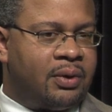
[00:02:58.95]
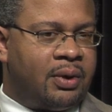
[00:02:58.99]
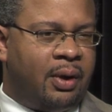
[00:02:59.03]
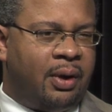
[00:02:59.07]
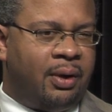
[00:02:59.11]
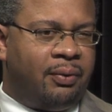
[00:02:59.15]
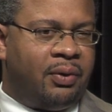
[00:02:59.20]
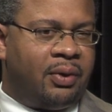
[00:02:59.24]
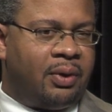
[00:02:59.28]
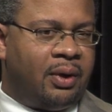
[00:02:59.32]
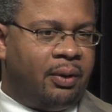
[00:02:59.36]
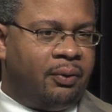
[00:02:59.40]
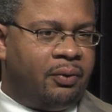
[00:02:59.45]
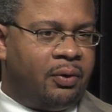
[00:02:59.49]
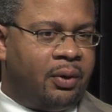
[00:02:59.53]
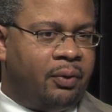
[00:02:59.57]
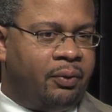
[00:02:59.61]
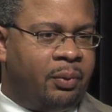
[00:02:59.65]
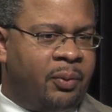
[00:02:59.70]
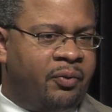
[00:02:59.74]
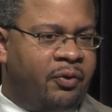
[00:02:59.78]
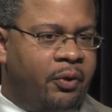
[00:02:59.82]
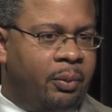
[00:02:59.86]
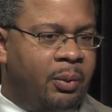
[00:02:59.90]
everything
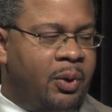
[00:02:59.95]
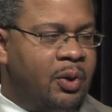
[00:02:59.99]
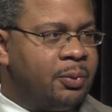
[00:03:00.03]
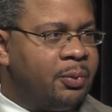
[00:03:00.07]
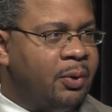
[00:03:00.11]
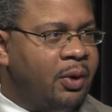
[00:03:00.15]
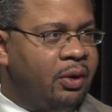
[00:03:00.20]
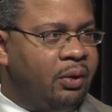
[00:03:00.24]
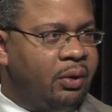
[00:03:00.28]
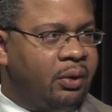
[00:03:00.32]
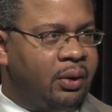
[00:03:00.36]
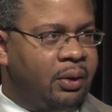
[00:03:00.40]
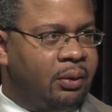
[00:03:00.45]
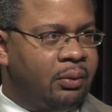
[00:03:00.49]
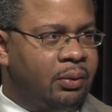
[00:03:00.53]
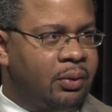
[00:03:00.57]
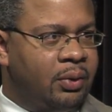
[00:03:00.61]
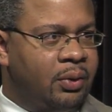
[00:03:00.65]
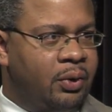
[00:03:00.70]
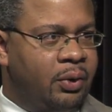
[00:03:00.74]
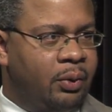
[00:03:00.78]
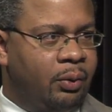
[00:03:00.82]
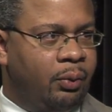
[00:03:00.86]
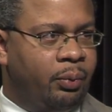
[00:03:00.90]
for the most part. You can
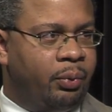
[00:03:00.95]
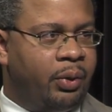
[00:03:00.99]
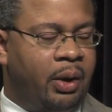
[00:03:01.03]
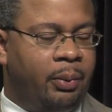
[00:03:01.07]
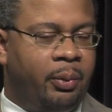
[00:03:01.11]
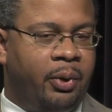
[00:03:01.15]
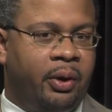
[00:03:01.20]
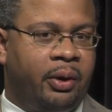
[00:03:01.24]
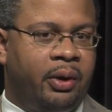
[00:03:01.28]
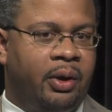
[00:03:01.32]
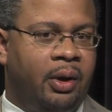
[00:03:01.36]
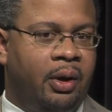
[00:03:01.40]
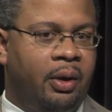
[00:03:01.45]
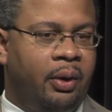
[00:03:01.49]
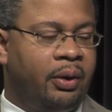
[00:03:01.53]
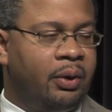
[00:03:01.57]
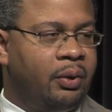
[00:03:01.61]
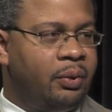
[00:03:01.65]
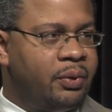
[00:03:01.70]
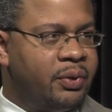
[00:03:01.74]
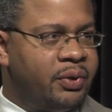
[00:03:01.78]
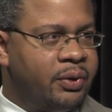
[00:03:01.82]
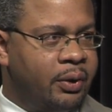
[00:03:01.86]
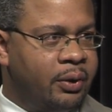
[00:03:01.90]
do primary care, you can
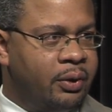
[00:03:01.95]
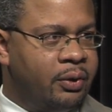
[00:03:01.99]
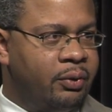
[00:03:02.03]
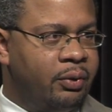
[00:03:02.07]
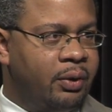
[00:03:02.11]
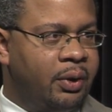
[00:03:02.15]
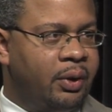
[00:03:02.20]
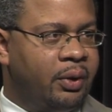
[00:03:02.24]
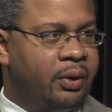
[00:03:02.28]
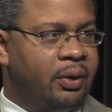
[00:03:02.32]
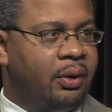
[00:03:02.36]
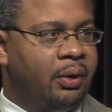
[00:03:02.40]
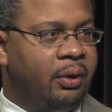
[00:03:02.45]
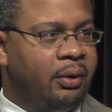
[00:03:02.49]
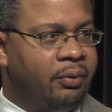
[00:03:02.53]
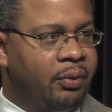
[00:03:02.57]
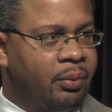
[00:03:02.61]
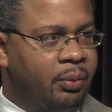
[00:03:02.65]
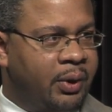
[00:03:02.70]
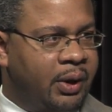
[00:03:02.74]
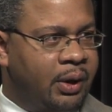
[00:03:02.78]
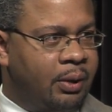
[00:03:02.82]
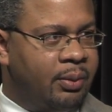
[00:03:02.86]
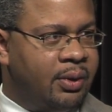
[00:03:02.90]
do surgery, you can deliver
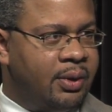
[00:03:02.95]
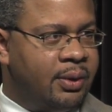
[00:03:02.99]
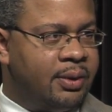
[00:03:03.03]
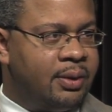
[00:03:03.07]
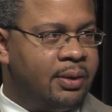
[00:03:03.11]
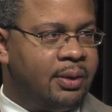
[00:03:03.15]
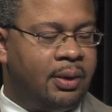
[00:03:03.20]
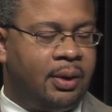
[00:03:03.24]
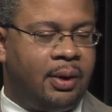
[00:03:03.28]
babies.